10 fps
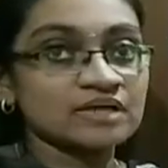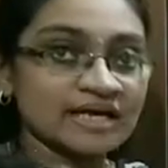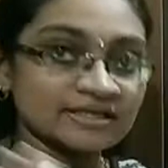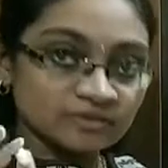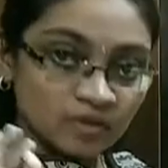
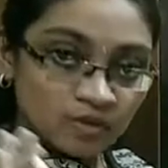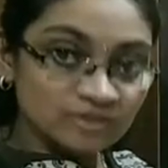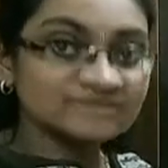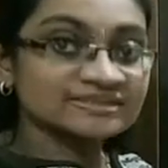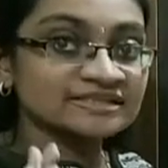and
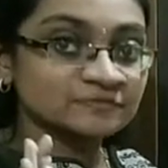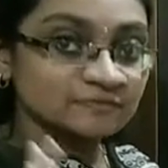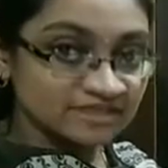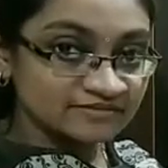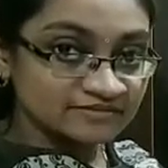all such
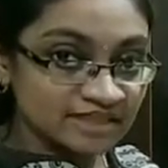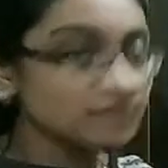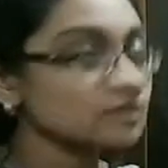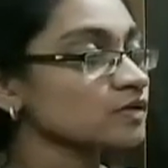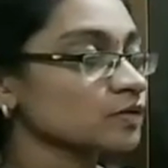beliefs
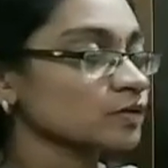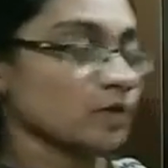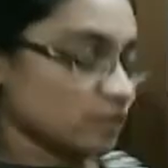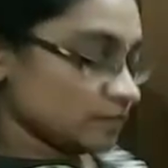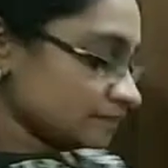are
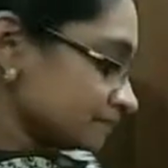wrong.